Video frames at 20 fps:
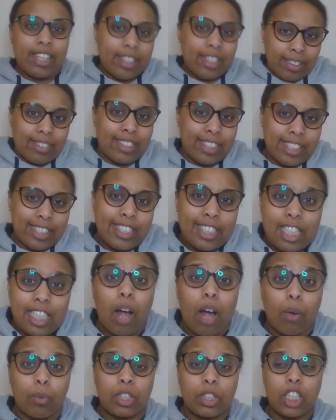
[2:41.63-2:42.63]
his
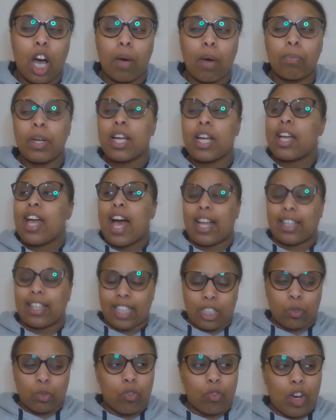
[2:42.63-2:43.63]
time was up. And
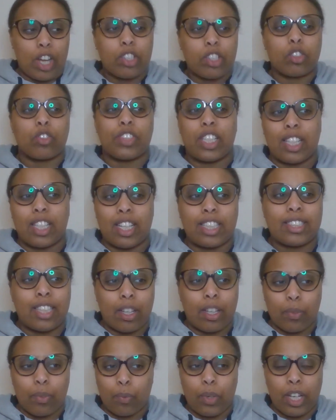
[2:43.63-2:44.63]
that's when Randall realised
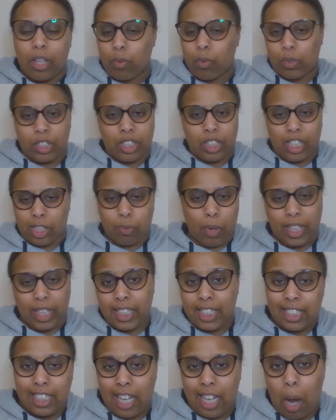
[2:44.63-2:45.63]
that William wasn't
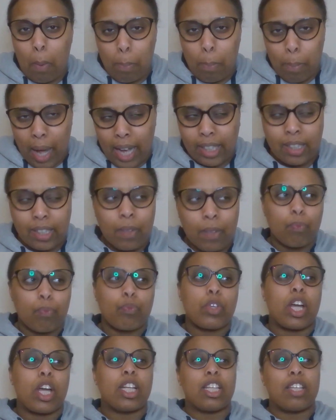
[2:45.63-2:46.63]
expecting to come back,
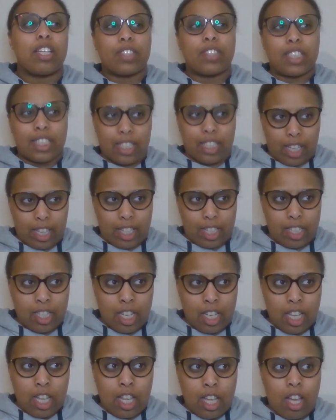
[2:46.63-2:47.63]
and even said,
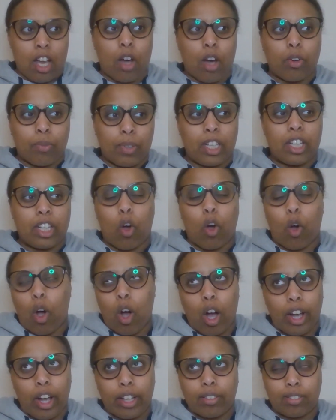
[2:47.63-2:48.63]
I mean,
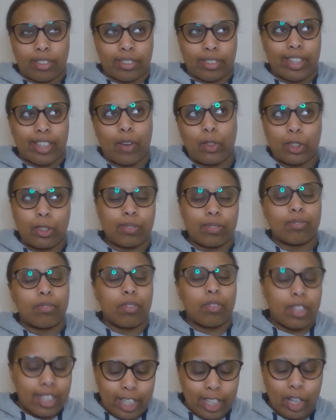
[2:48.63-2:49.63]
I was
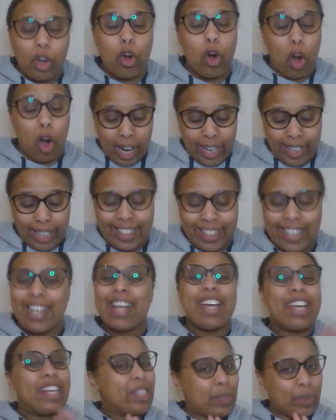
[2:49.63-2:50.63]
crying
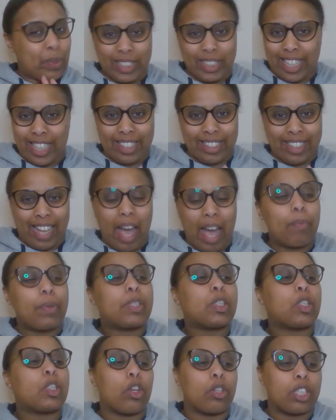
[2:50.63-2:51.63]
towards the end of that
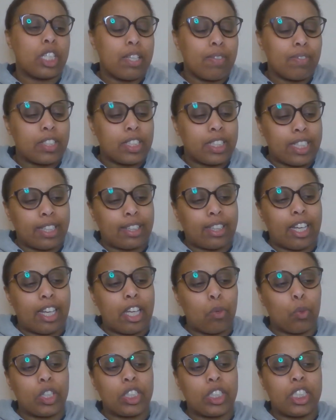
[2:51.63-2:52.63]
episode. He even said that he
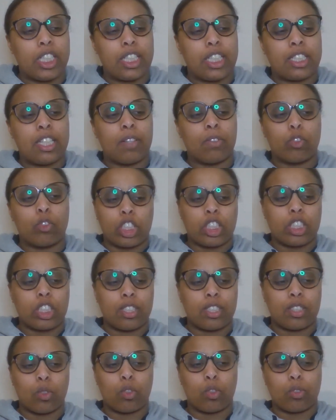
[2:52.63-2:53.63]
wanted, just
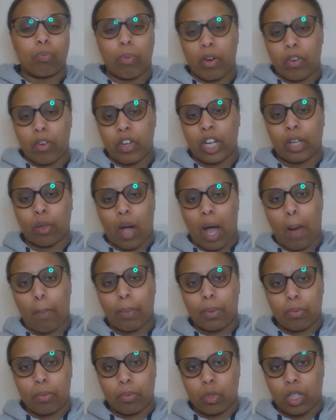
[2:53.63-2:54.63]
as mirroring what
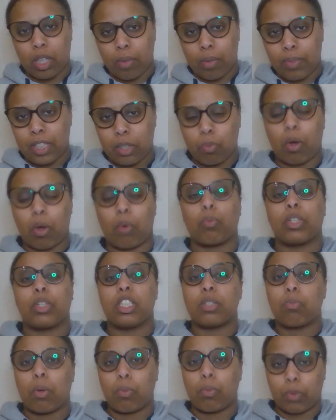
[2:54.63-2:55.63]
happened between him and his mum, when his
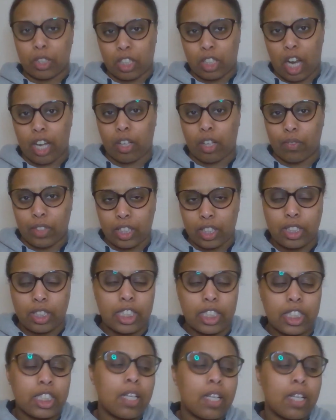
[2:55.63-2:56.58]
mum was dying of an illness,